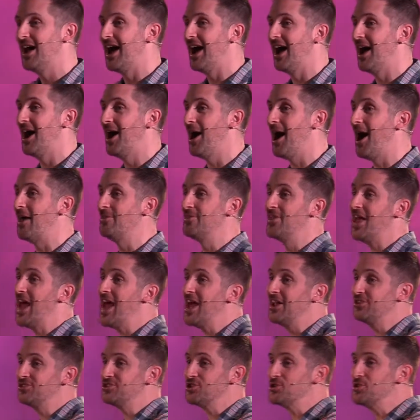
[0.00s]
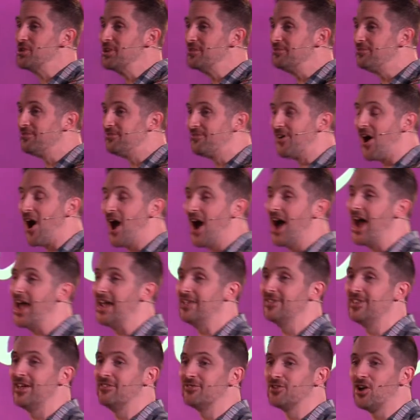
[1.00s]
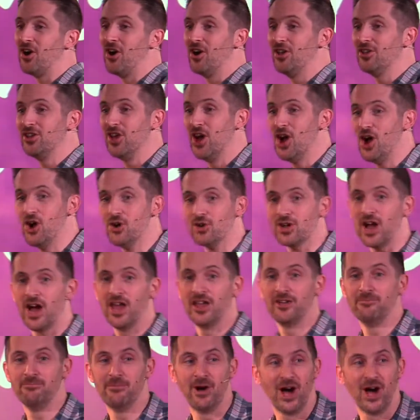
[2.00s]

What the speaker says: and they're doing fine. They've got no kind of